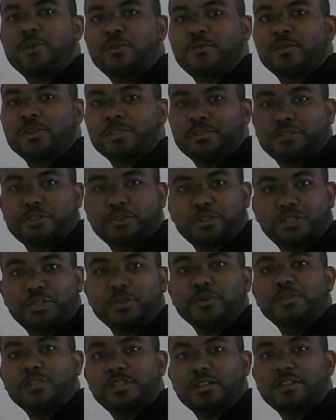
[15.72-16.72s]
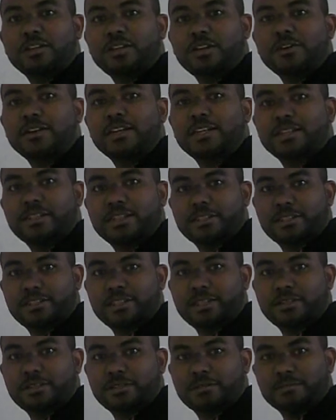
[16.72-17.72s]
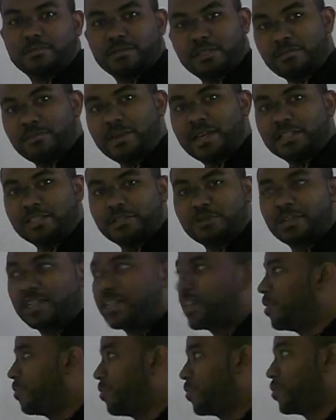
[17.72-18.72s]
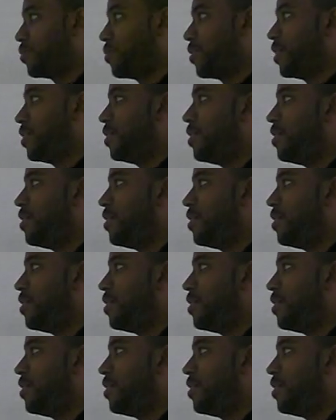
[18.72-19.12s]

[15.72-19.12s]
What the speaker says: what their students are learning this semester in chemistry.